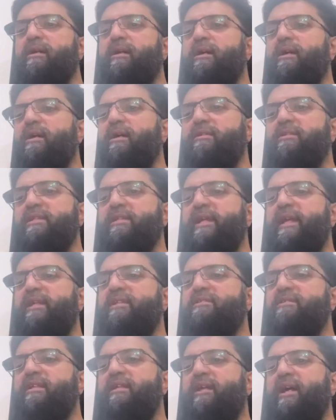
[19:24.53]
Uh, the
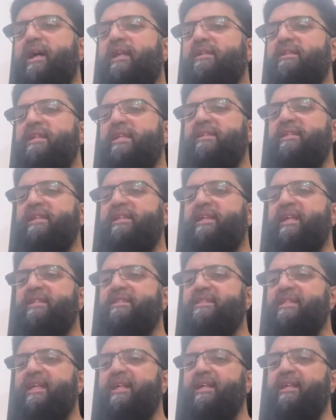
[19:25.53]
next, alladhi
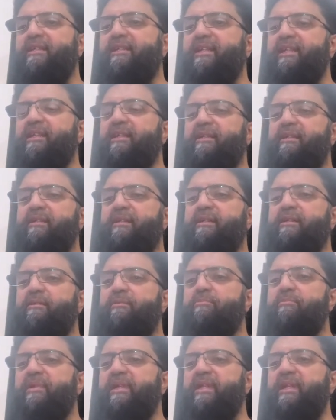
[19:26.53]
kasani,
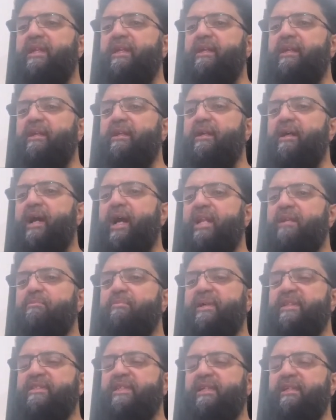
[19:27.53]
meaning
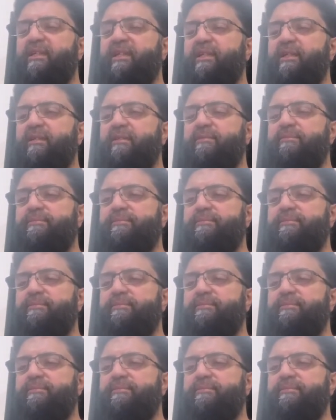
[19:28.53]
albasani,